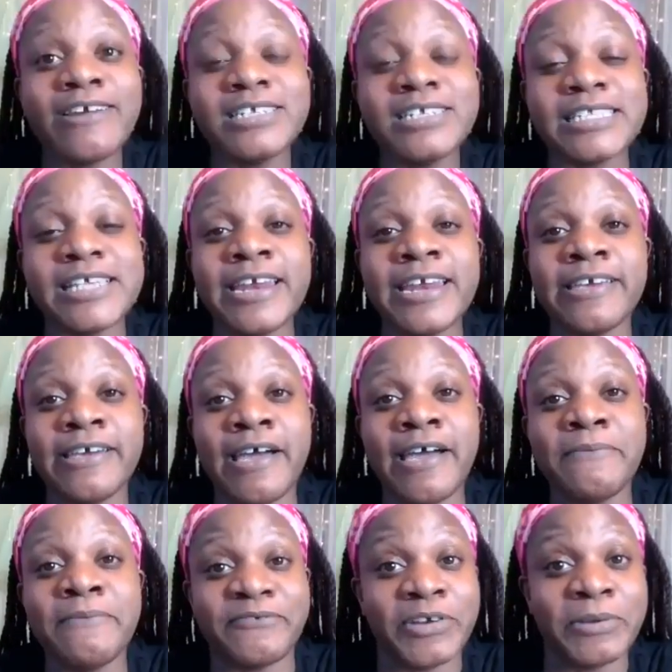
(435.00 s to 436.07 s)
signing
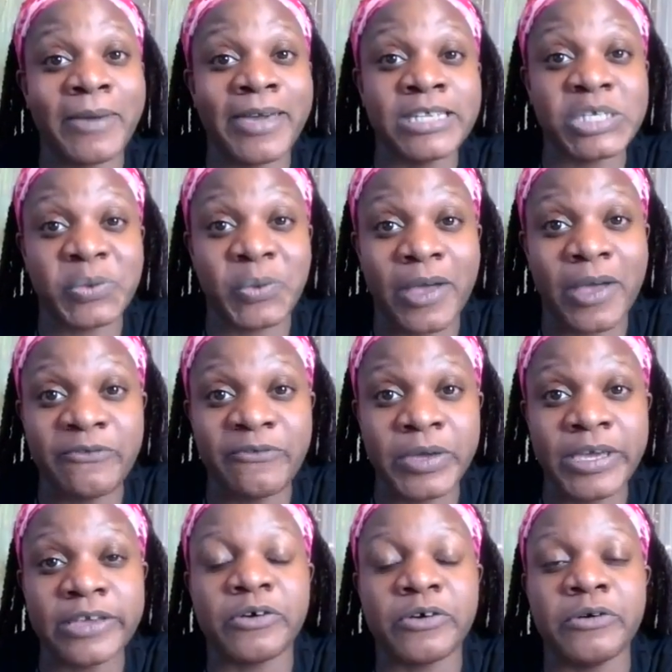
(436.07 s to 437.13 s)
up for my
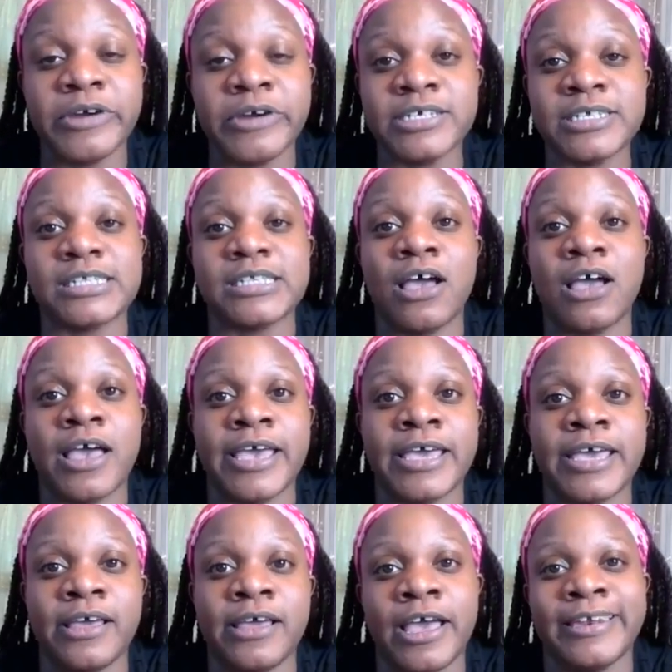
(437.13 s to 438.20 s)
12-week course
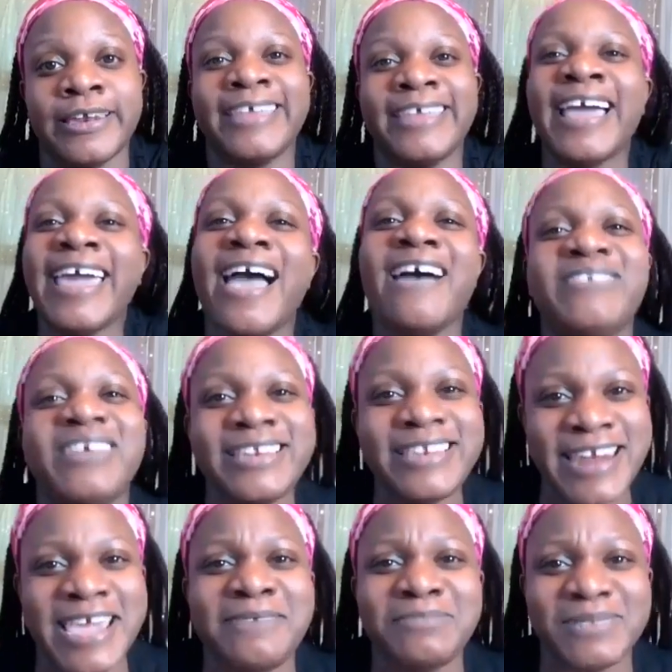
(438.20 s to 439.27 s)
on, and I haven't
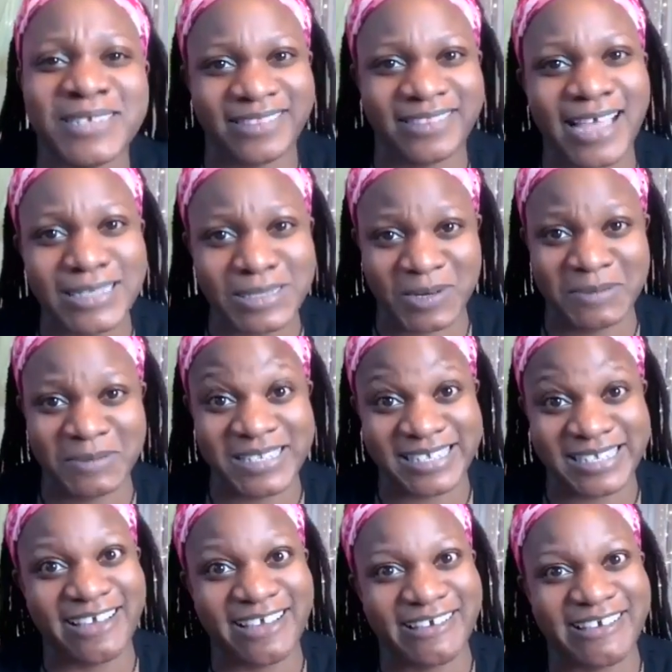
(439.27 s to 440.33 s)
named it. That's what I'm
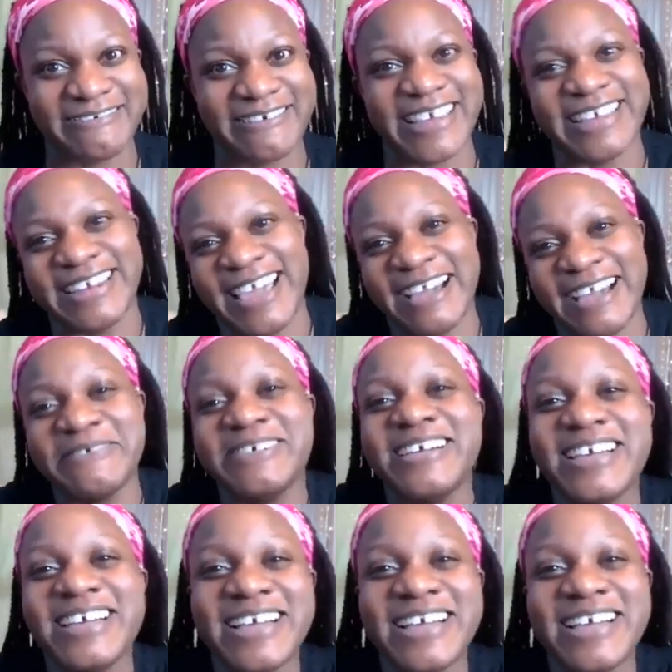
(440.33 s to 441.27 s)
stuck on right now.